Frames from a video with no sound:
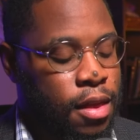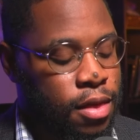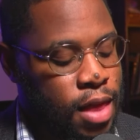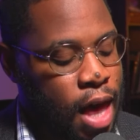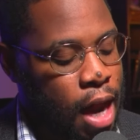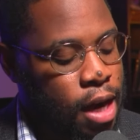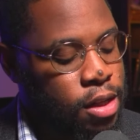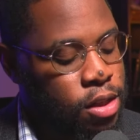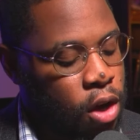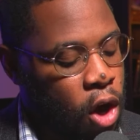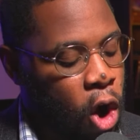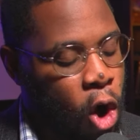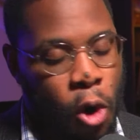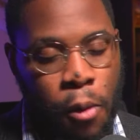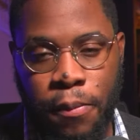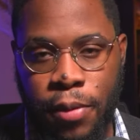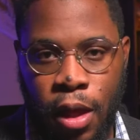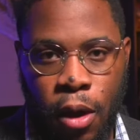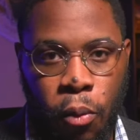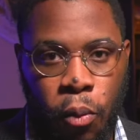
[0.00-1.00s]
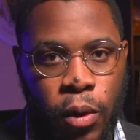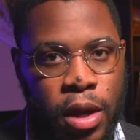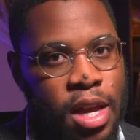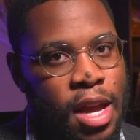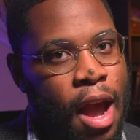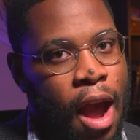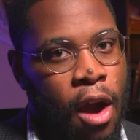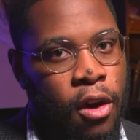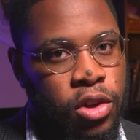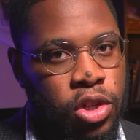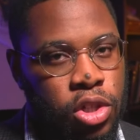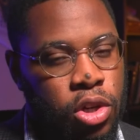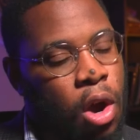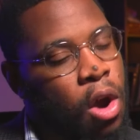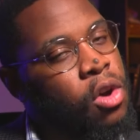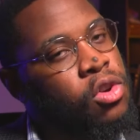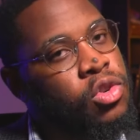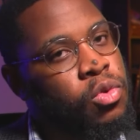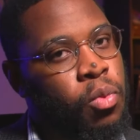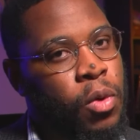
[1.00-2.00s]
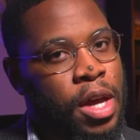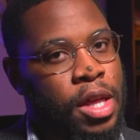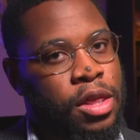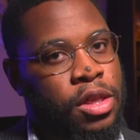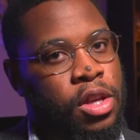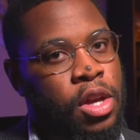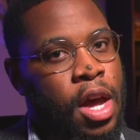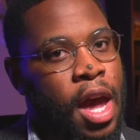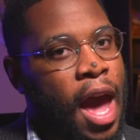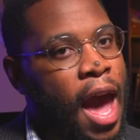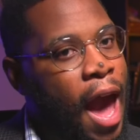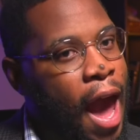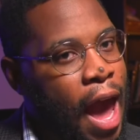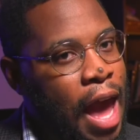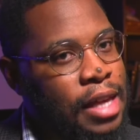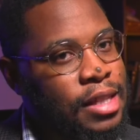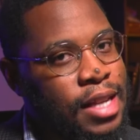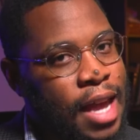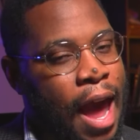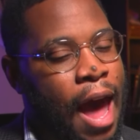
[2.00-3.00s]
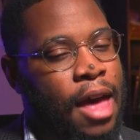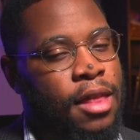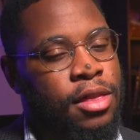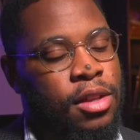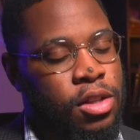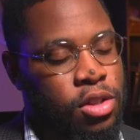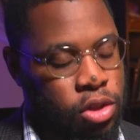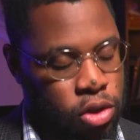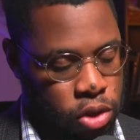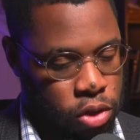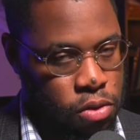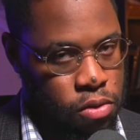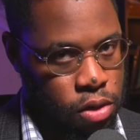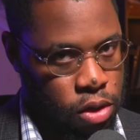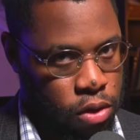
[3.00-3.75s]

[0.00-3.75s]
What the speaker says: That is a hope that we are charged with as Catholics to